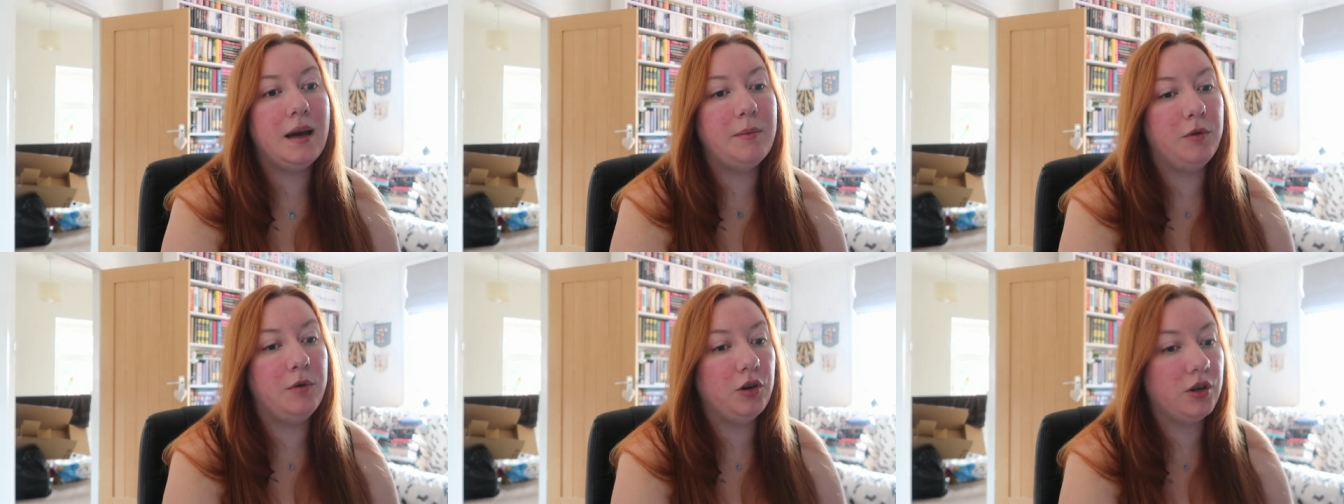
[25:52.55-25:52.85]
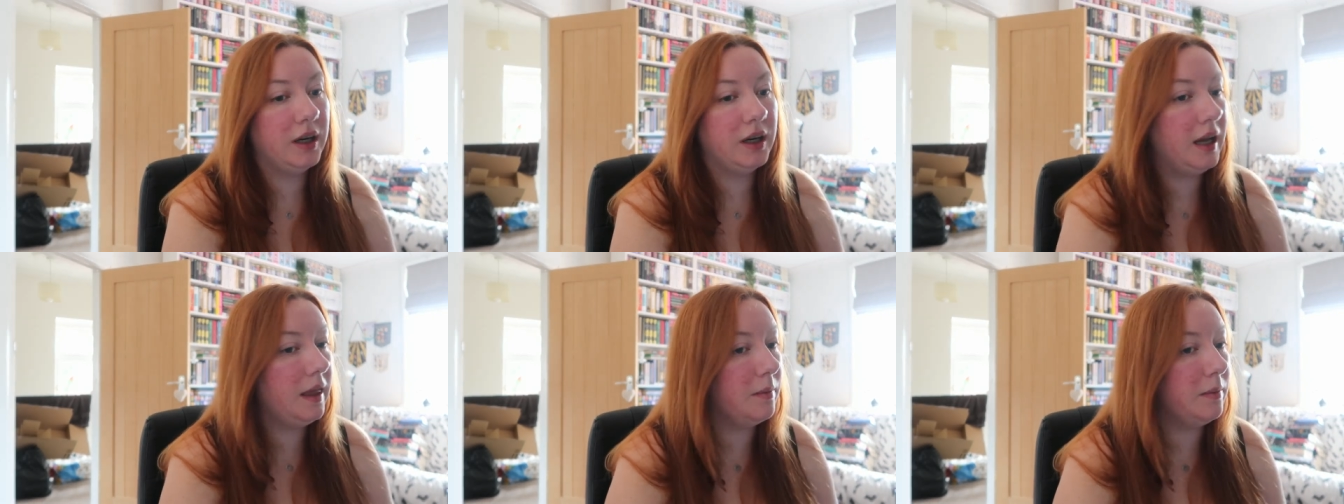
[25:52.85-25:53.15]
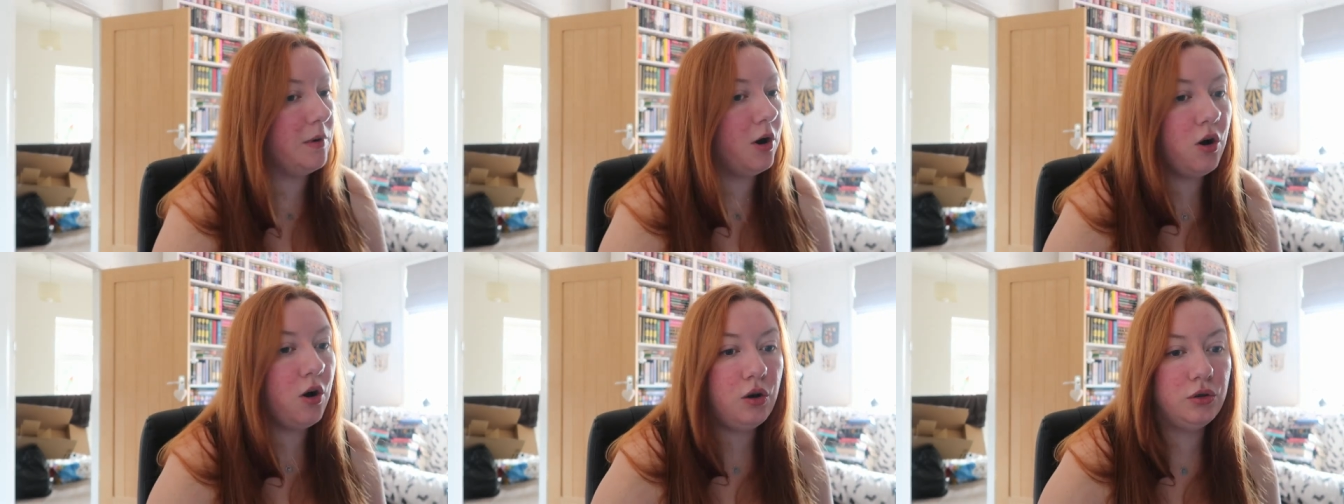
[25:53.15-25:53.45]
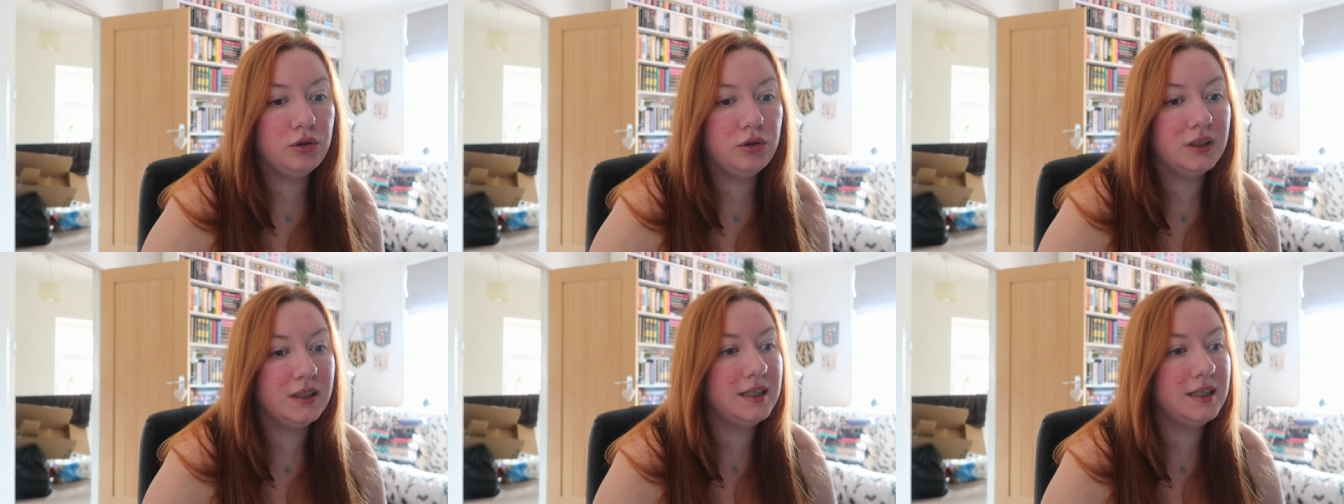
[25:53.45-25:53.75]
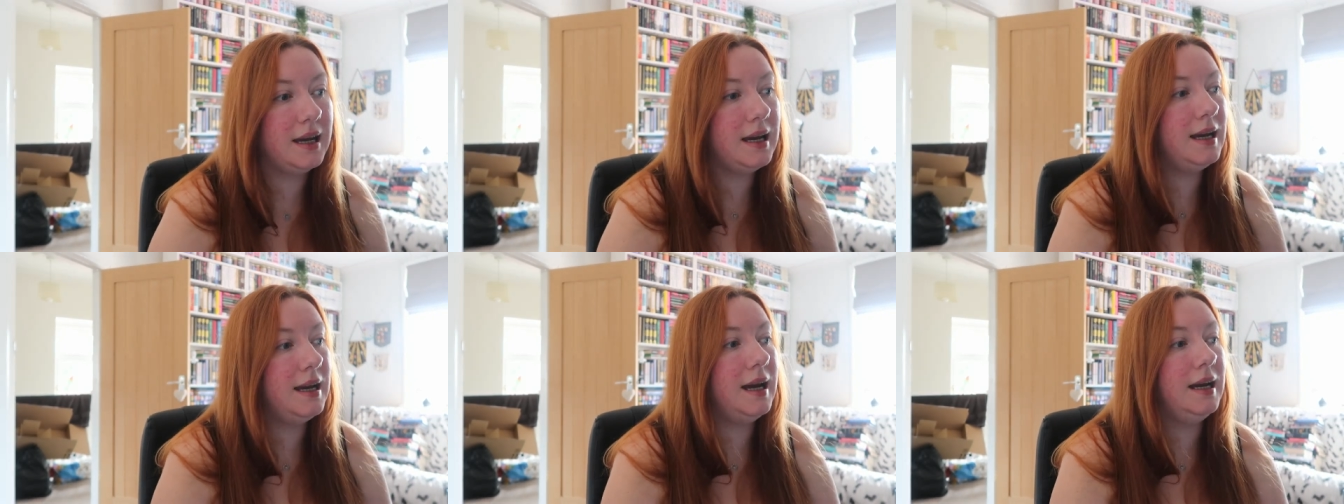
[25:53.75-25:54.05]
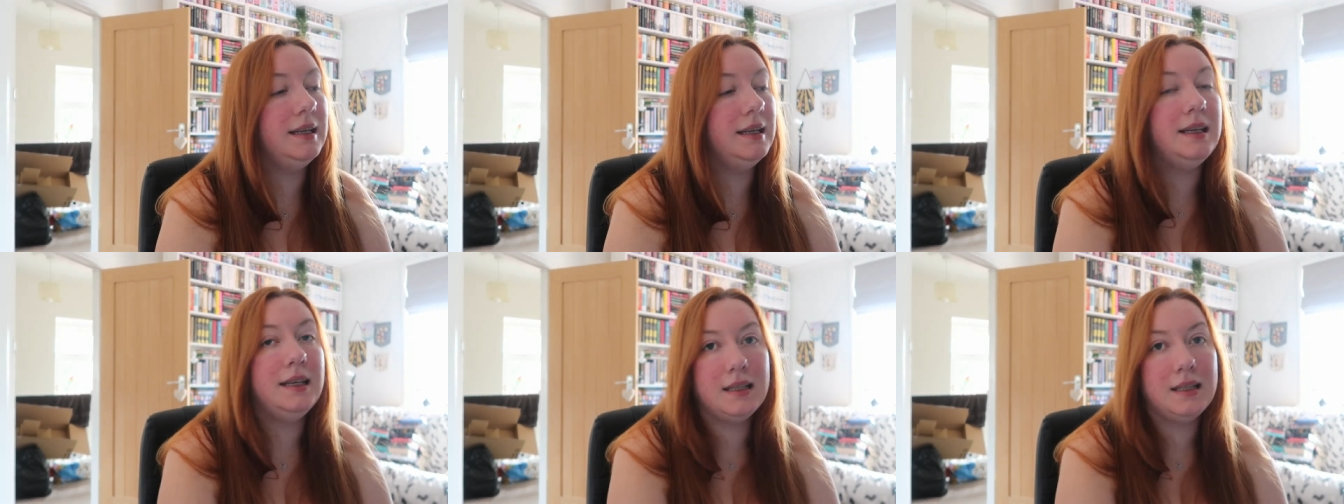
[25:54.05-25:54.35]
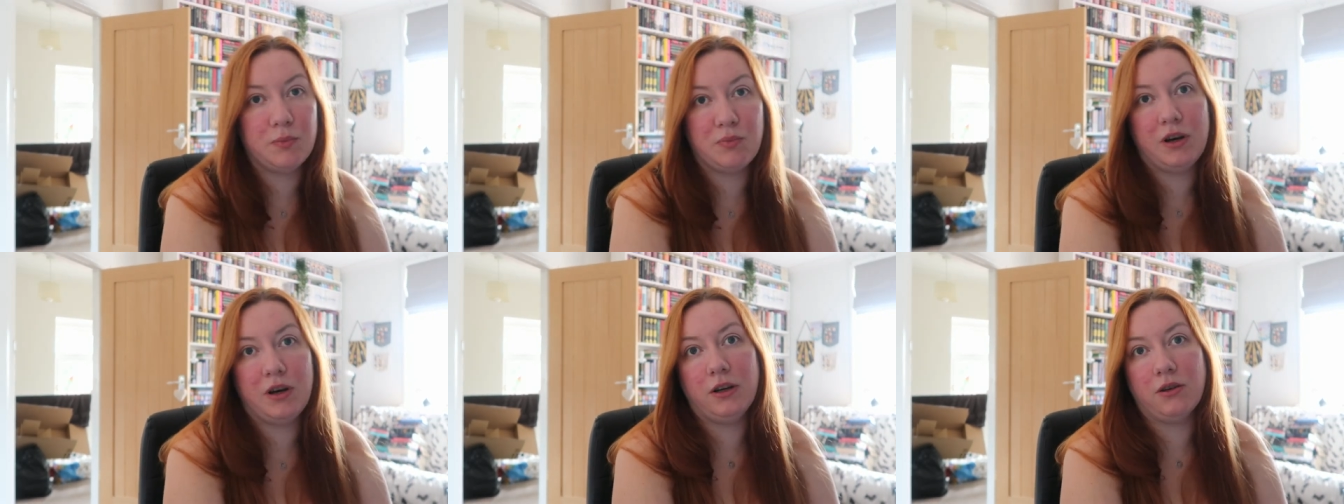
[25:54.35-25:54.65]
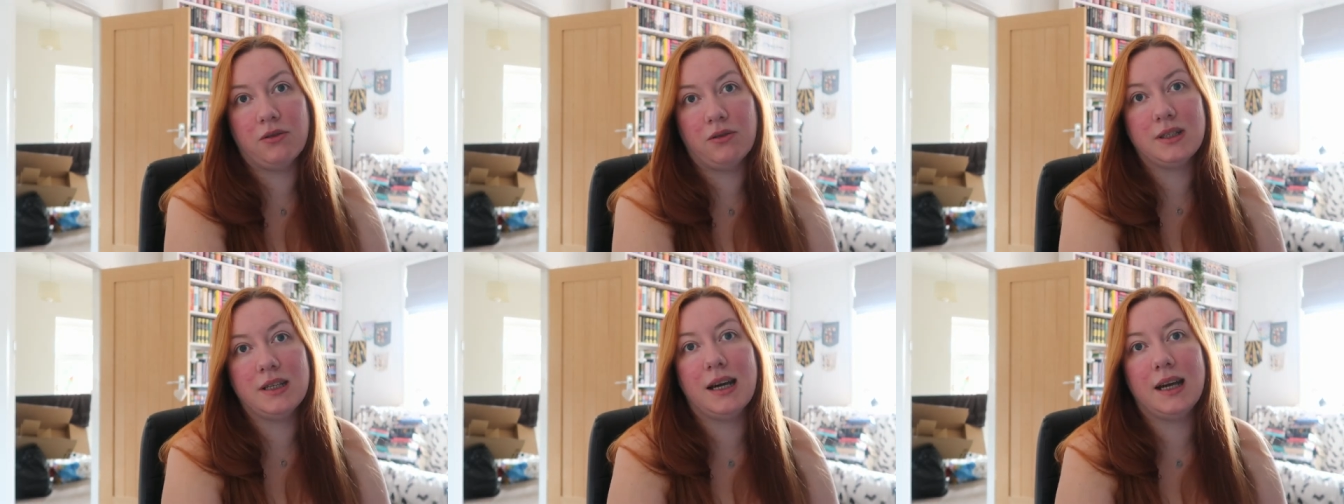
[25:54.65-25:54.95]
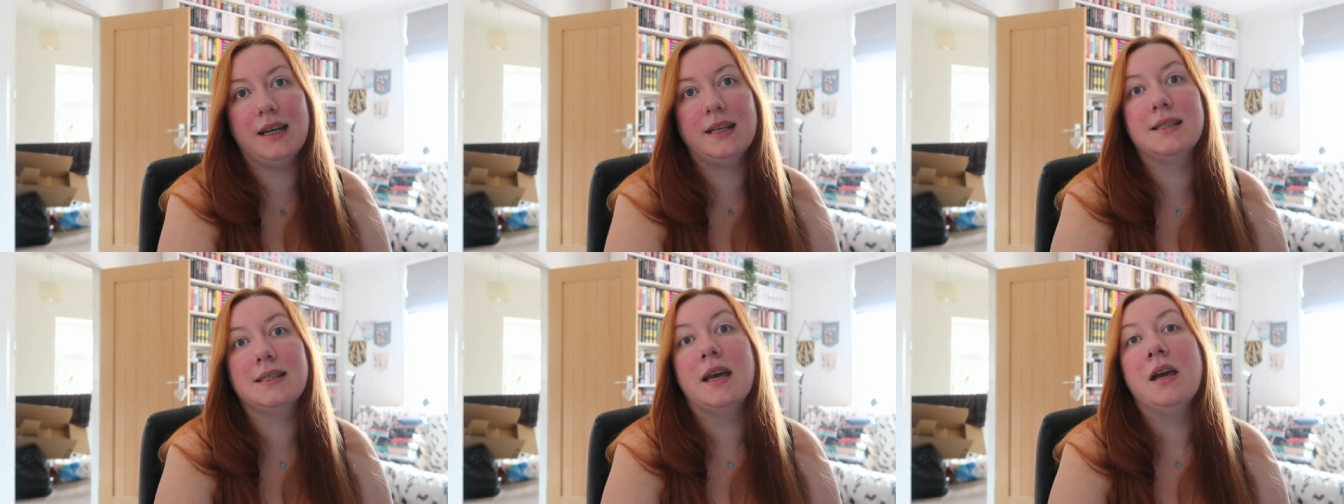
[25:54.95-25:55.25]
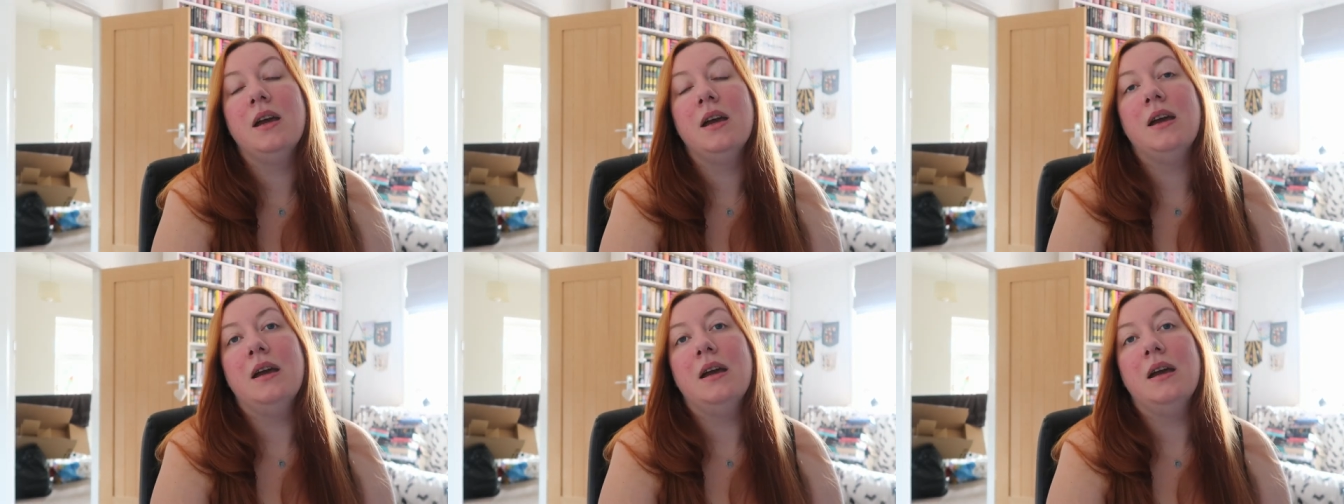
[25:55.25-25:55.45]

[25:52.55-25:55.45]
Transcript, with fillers: I'm not going to get them all done today, I need to prioritise.